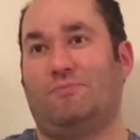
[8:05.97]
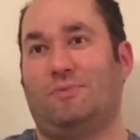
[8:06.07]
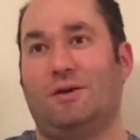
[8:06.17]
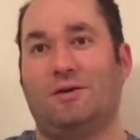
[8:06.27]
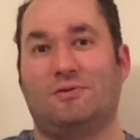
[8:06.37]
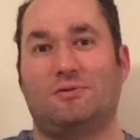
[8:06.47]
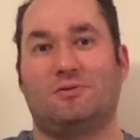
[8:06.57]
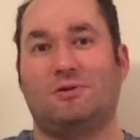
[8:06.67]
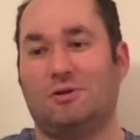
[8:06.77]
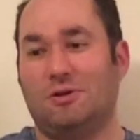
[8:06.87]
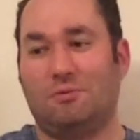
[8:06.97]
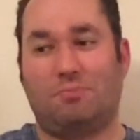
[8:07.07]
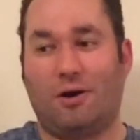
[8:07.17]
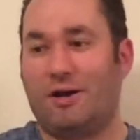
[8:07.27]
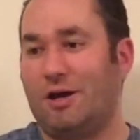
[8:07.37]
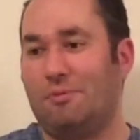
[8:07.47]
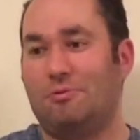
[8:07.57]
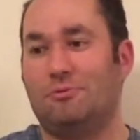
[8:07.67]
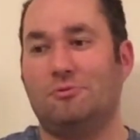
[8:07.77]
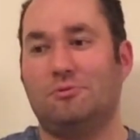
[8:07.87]
There's the
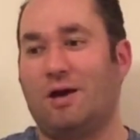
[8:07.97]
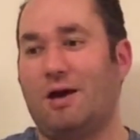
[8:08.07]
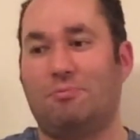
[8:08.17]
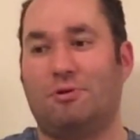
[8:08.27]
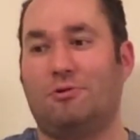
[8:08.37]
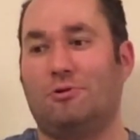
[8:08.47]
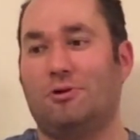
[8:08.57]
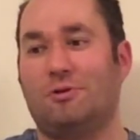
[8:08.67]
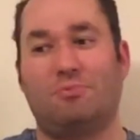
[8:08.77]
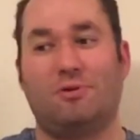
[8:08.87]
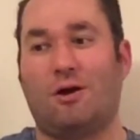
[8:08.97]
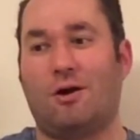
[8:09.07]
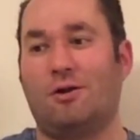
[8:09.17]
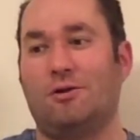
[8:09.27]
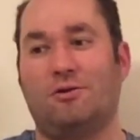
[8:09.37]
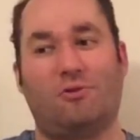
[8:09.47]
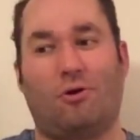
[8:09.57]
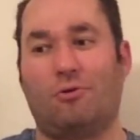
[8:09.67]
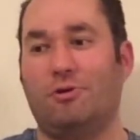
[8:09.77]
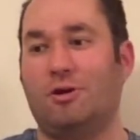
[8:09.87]
pineapple, the apricot, the banana, the
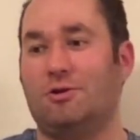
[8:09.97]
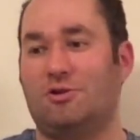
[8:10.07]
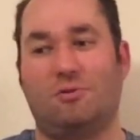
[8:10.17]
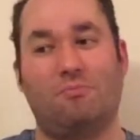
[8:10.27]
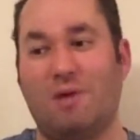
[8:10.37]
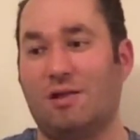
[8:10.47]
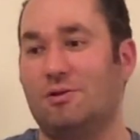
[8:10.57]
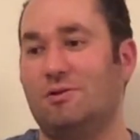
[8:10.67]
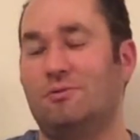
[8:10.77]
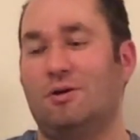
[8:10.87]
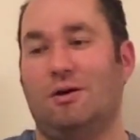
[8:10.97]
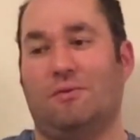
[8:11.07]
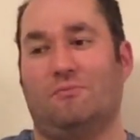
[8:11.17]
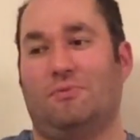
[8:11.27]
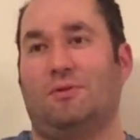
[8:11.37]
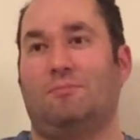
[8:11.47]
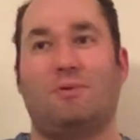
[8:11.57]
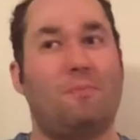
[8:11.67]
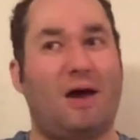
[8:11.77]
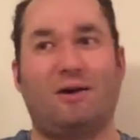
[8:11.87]
orange, the melon,
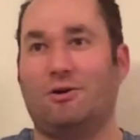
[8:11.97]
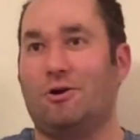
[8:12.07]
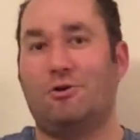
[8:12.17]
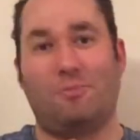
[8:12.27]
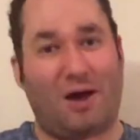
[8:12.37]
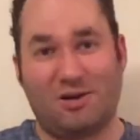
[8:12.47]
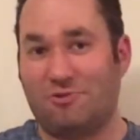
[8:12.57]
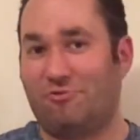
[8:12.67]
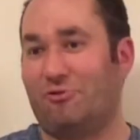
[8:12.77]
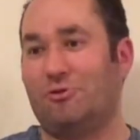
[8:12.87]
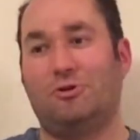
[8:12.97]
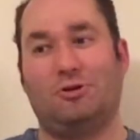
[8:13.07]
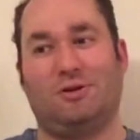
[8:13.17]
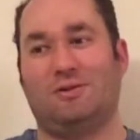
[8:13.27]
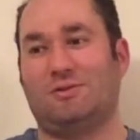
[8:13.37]
the mango, the passion fruit.